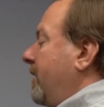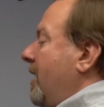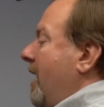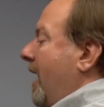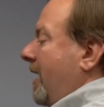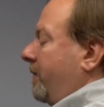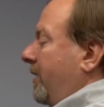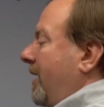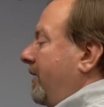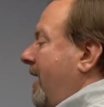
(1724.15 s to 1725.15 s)
I
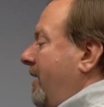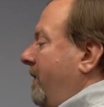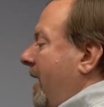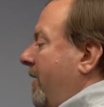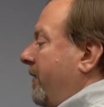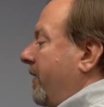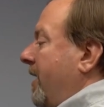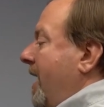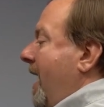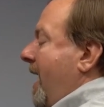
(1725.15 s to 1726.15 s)
apply line power
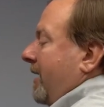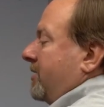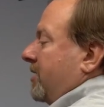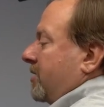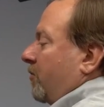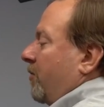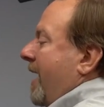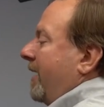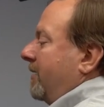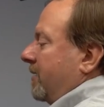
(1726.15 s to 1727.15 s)
and it's just
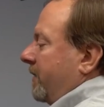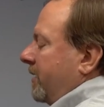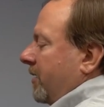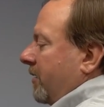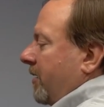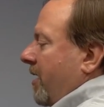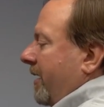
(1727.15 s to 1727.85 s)
ready to be turned on.